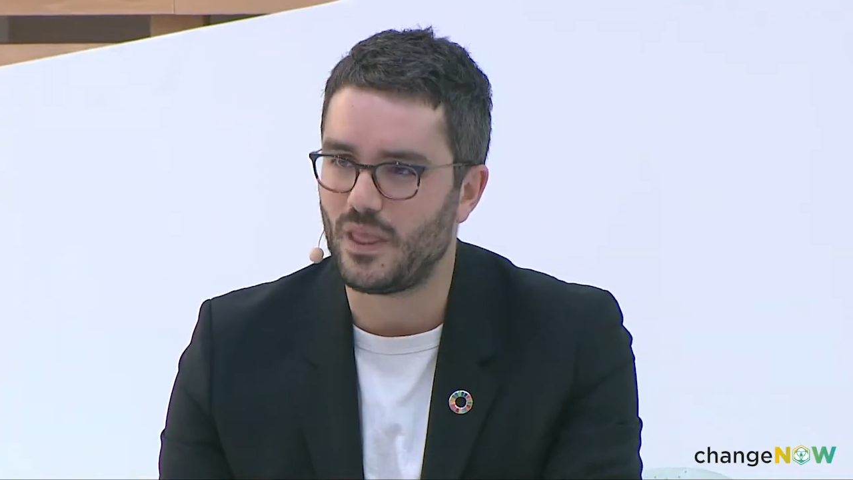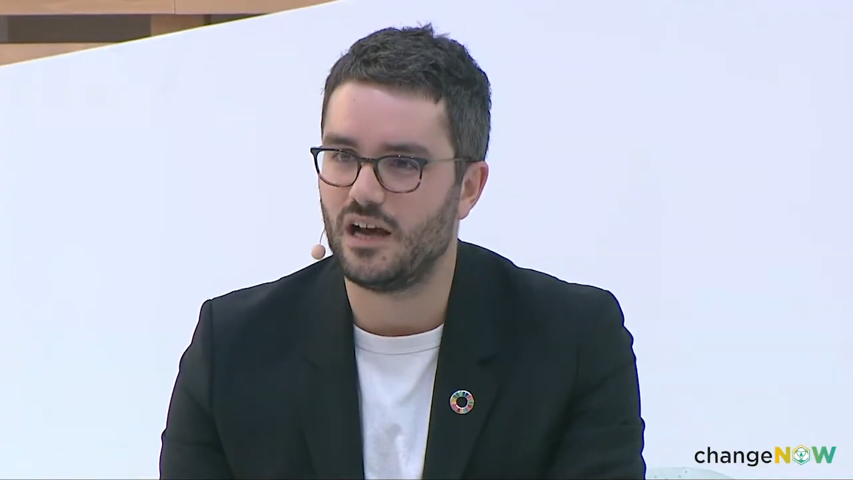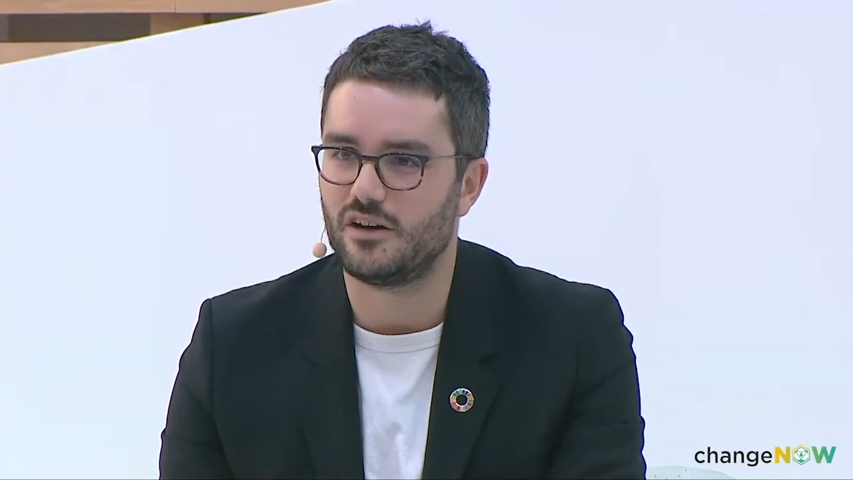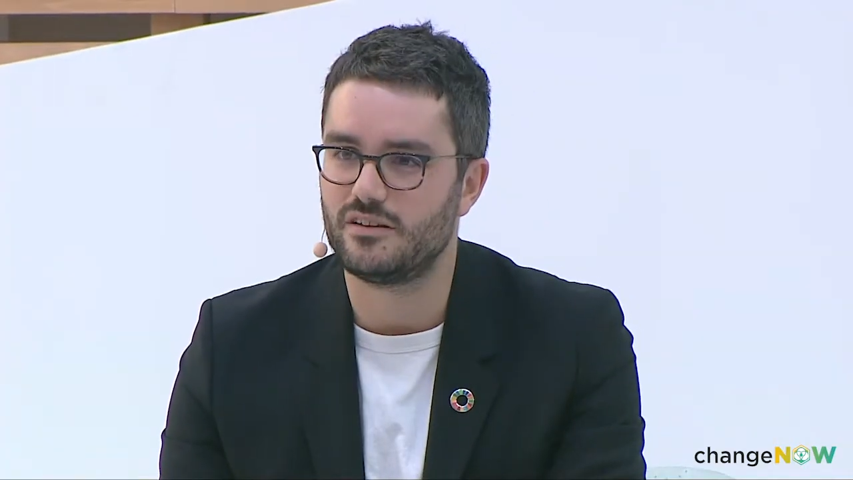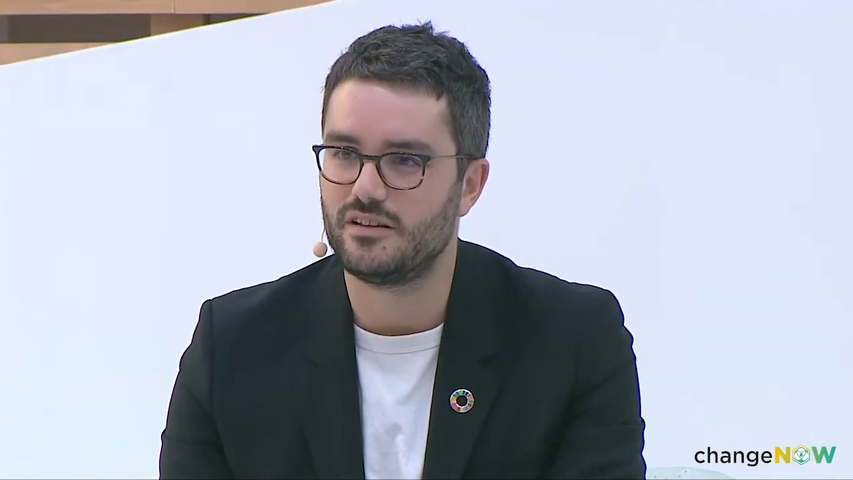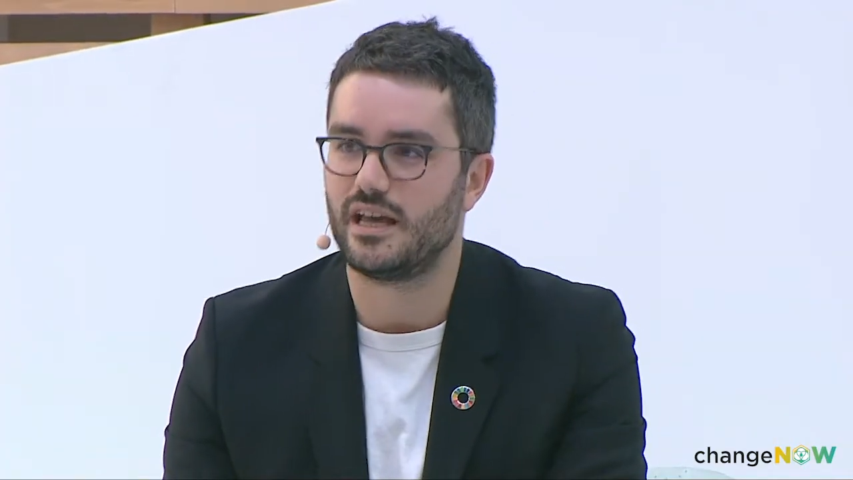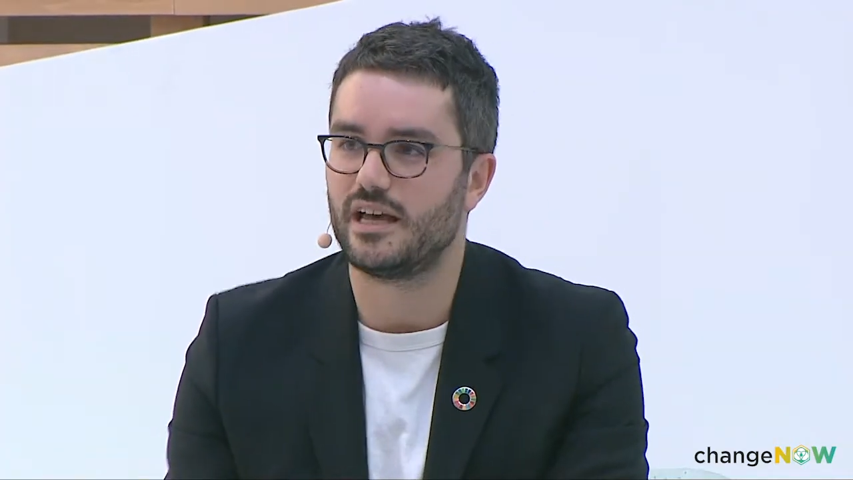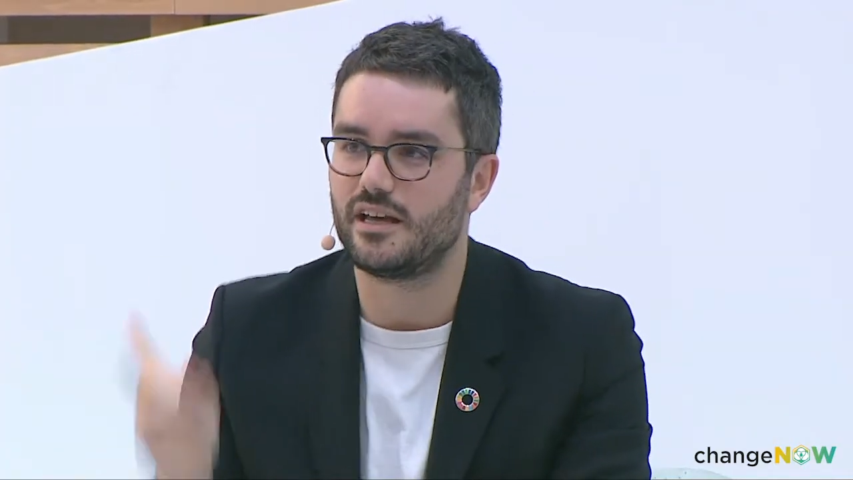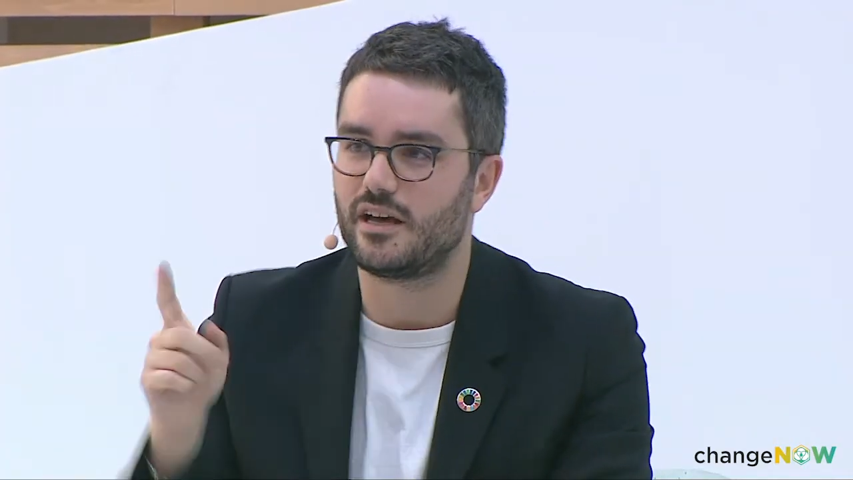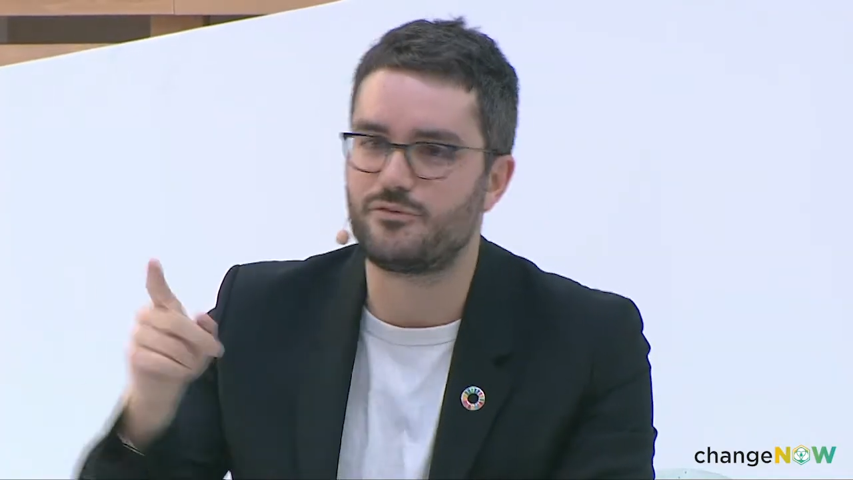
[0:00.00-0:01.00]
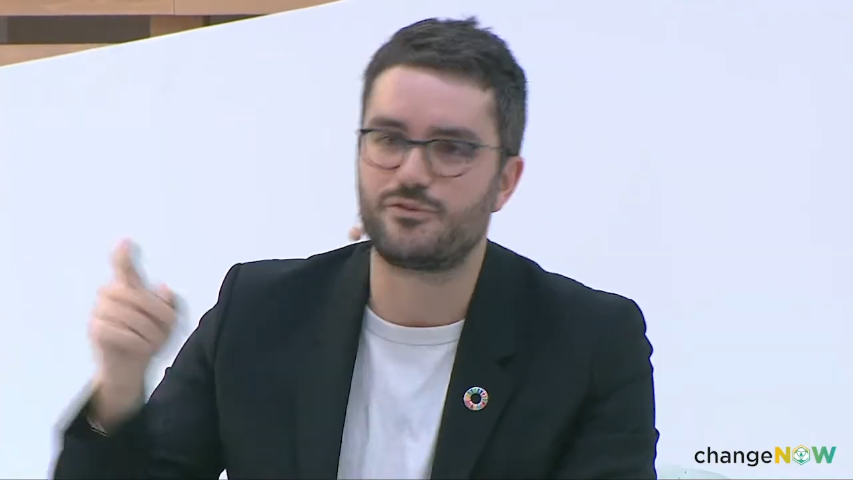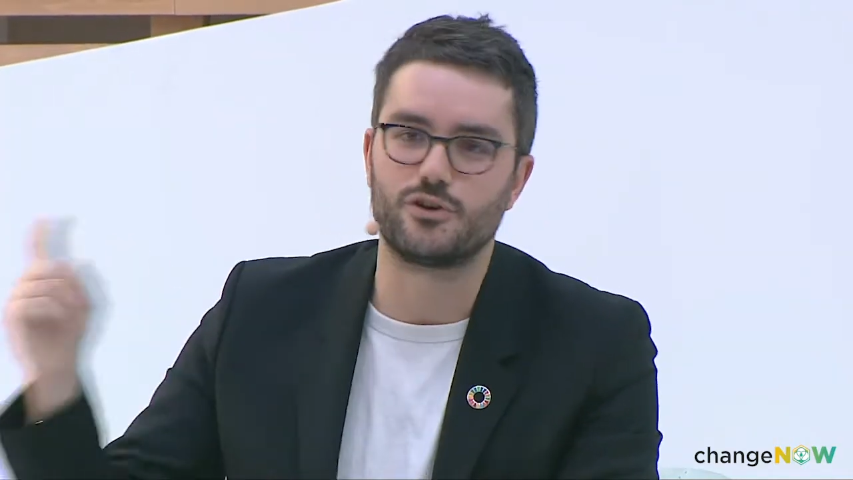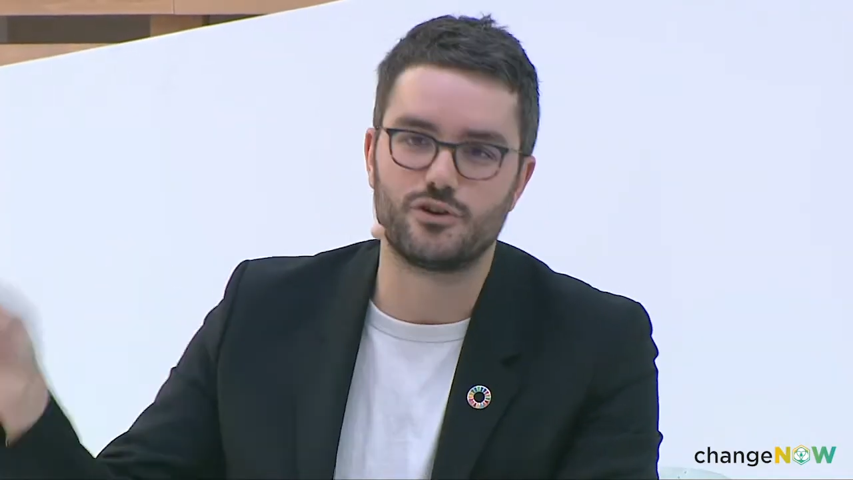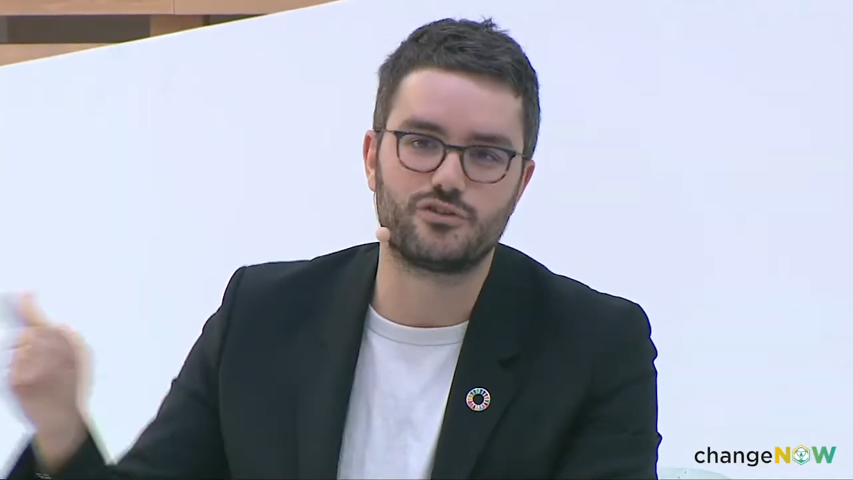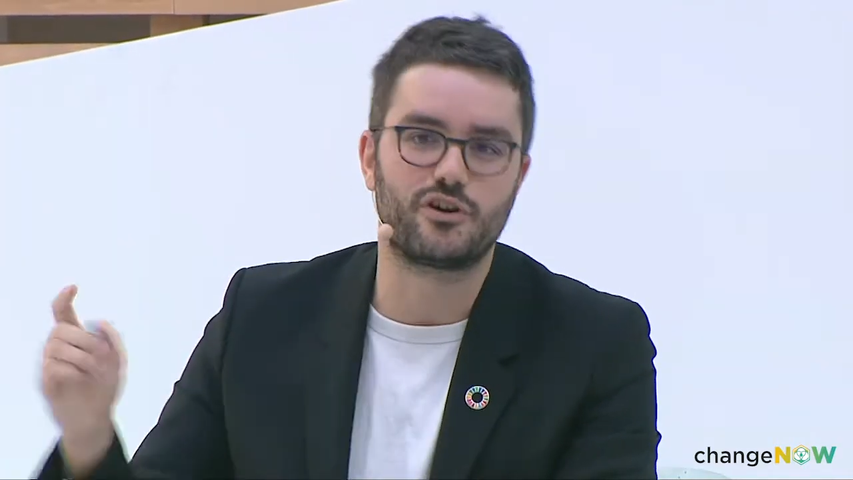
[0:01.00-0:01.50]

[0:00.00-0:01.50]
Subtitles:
on the AI for Good